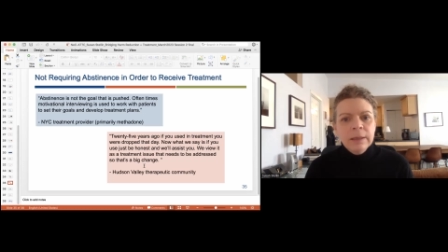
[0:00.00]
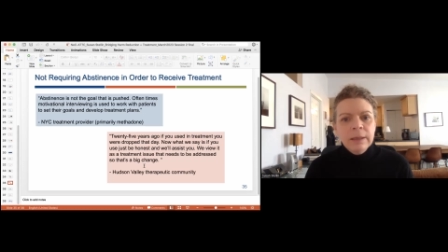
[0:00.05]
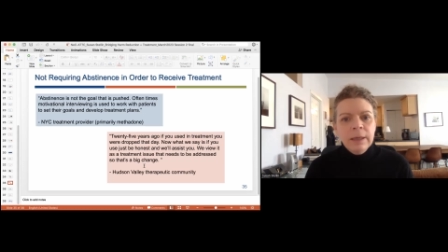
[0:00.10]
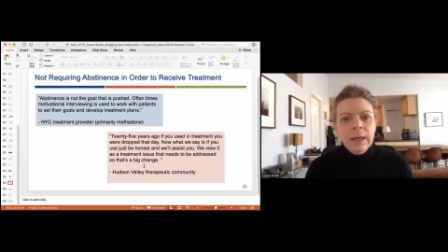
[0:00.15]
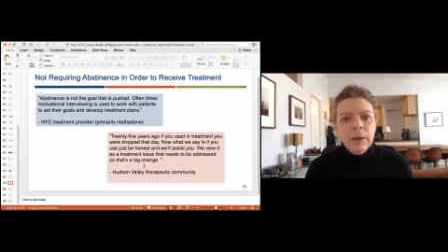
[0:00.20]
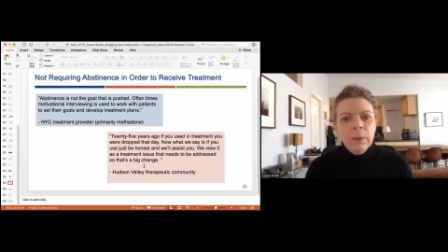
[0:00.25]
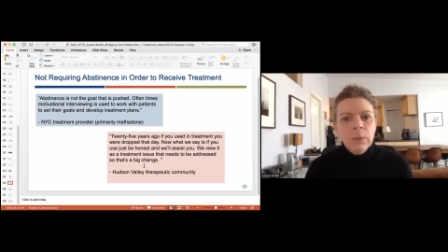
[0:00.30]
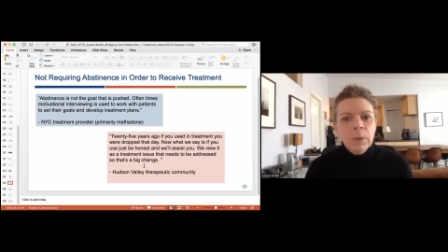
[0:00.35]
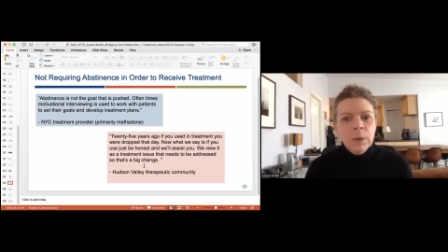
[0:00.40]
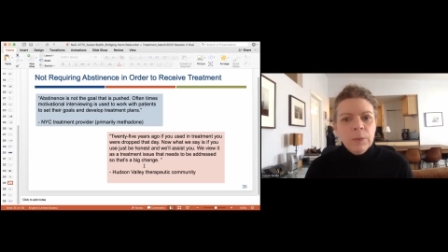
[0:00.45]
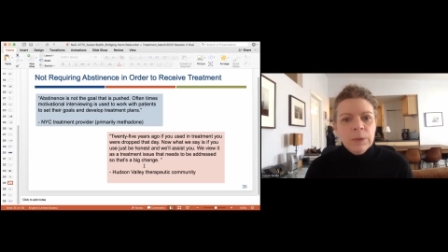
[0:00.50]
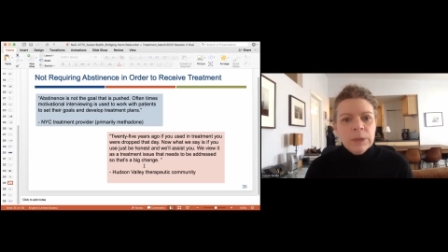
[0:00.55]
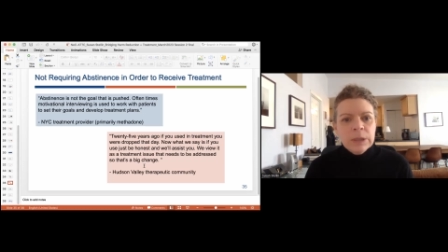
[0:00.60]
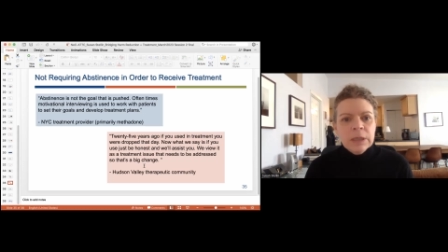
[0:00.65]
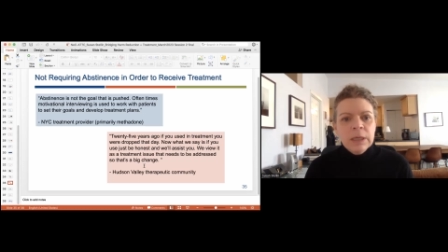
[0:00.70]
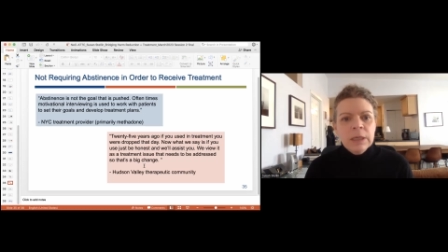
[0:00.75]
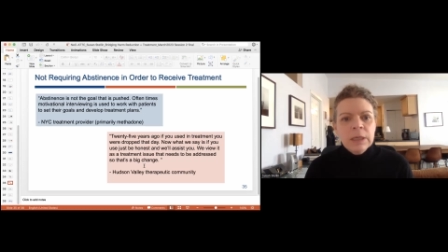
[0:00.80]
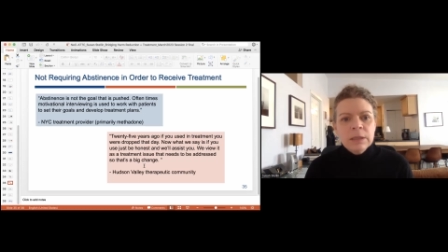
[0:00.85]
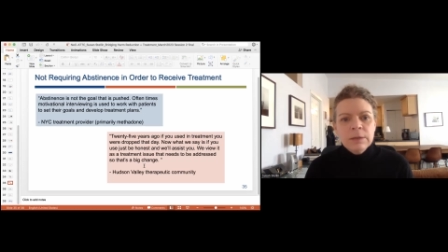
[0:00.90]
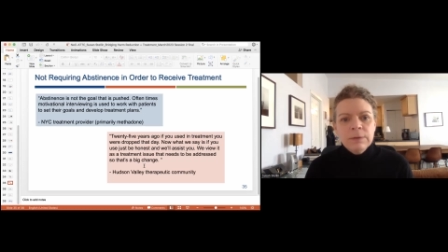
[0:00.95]
Now what we
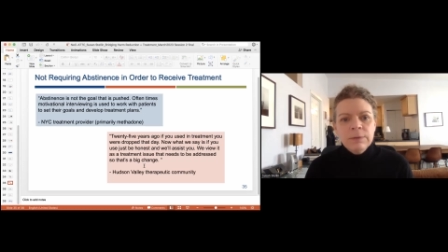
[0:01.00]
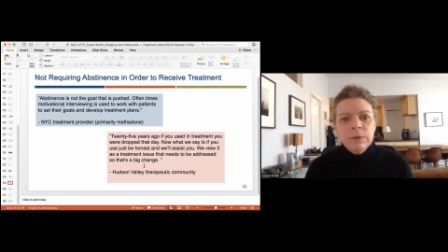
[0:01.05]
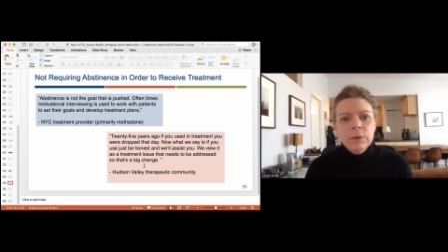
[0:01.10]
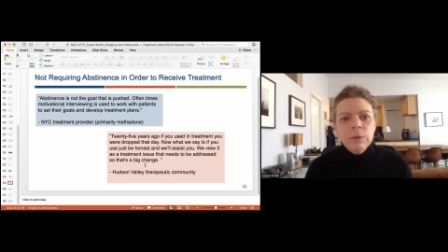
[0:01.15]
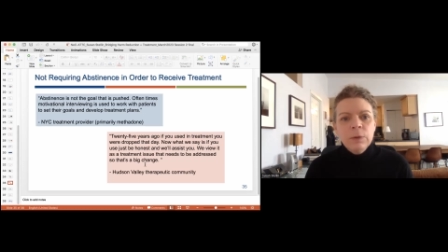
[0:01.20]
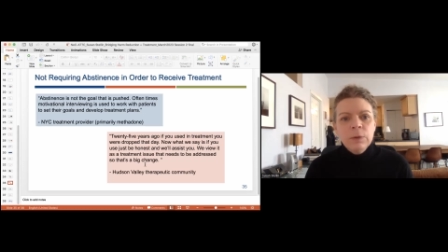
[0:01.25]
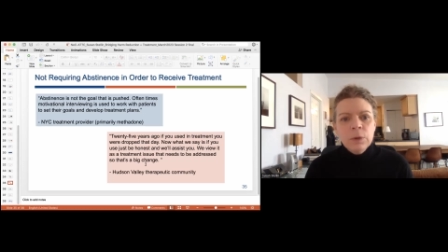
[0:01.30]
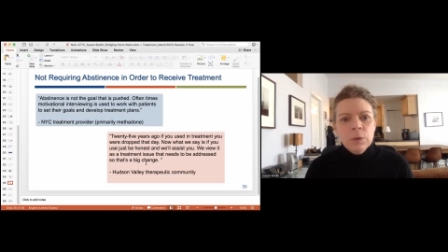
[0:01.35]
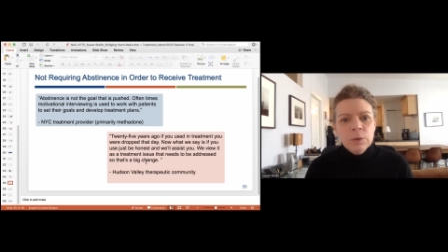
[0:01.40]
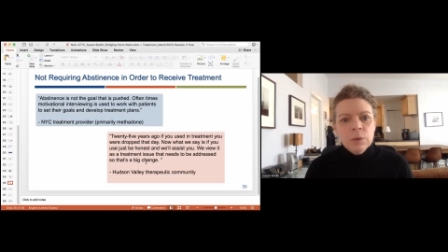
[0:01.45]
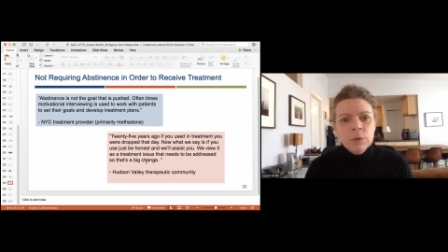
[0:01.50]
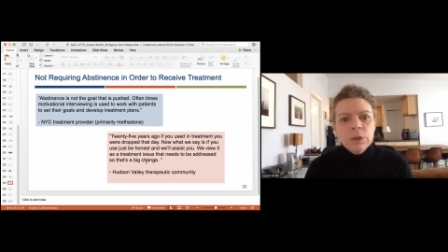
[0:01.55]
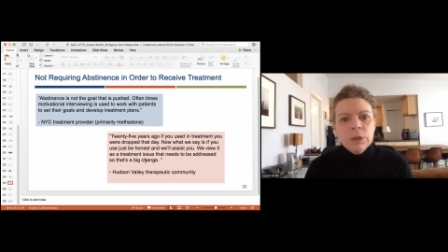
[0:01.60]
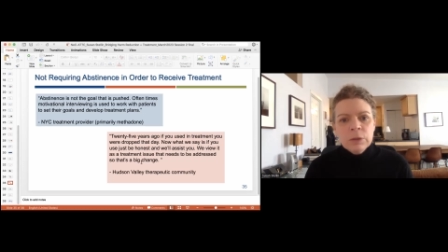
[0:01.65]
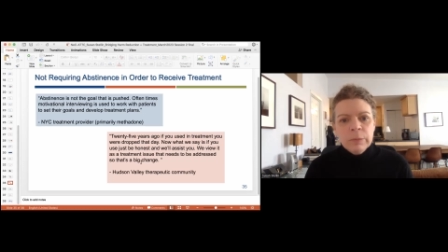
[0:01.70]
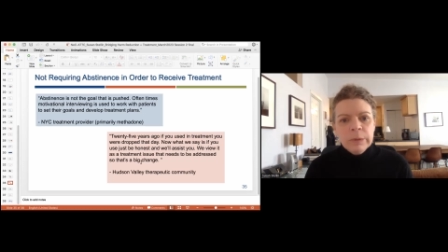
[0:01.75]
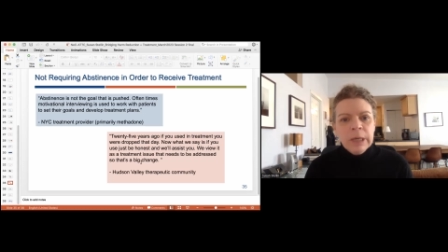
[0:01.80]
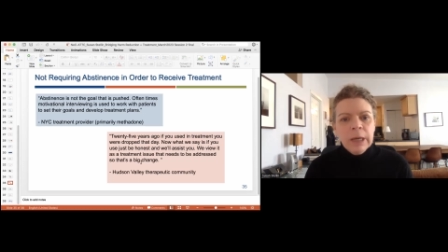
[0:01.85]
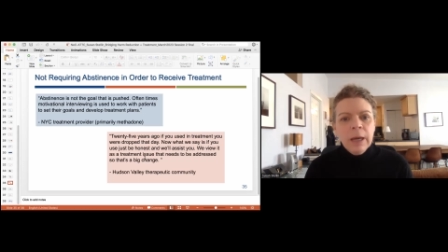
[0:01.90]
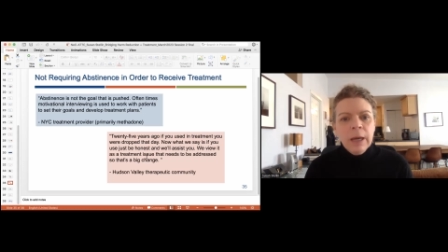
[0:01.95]
say is if you use,
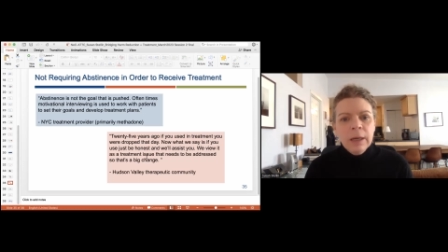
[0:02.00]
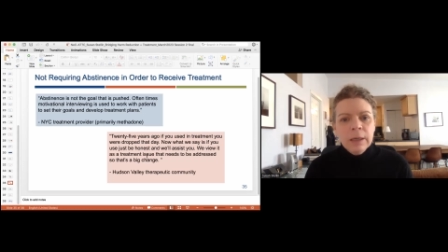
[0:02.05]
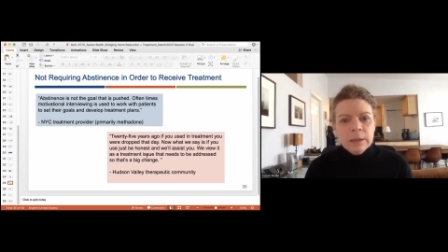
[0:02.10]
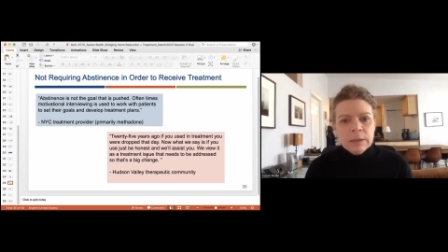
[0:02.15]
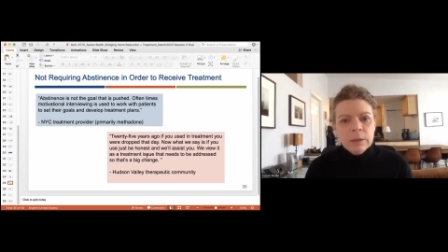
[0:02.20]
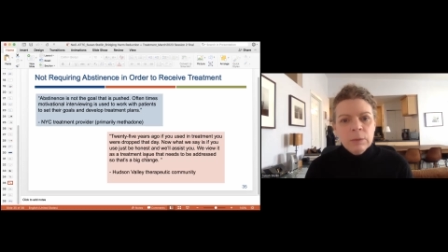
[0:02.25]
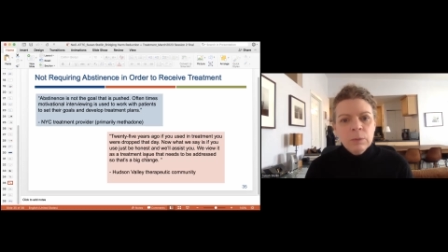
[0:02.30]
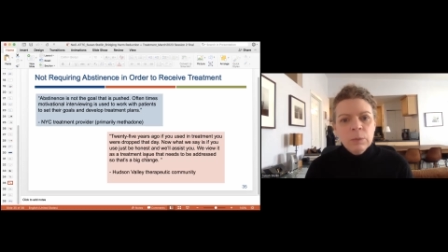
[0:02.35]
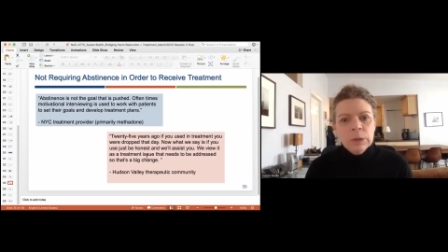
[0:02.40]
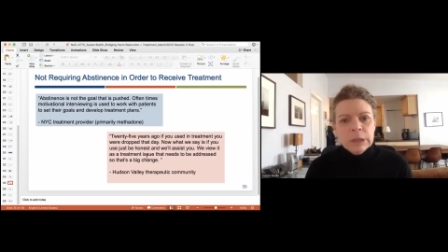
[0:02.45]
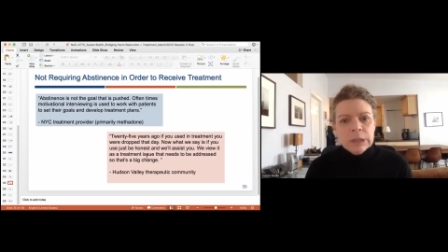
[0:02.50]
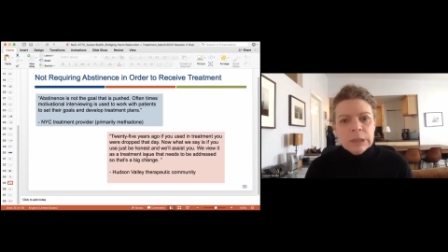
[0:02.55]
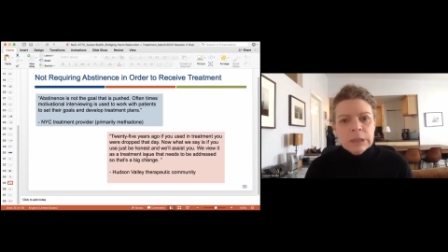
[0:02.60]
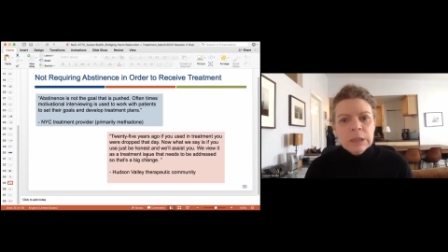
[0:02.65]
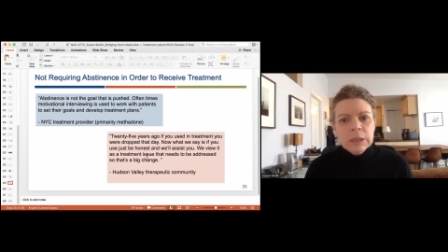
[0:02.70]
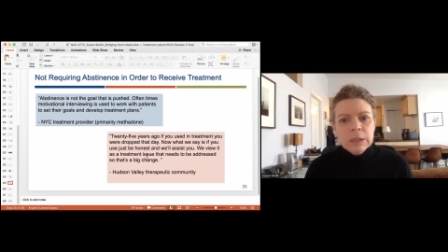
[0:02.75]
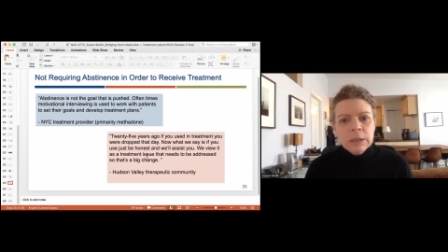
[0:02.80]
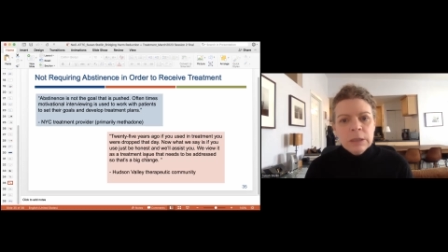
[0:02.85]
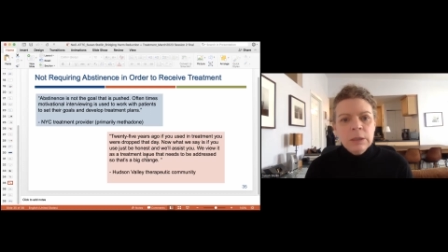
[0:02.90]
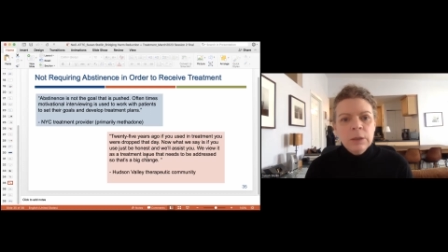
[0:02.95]
just be honest and we'll
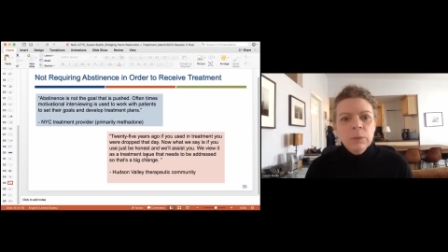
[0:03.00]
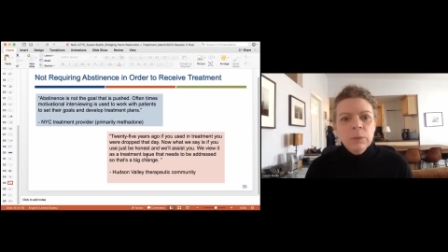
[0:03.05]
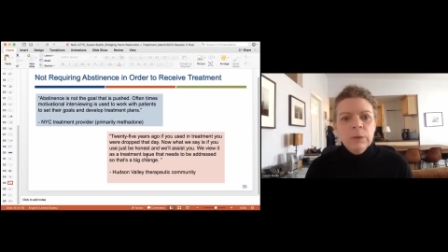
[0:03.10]
assist you.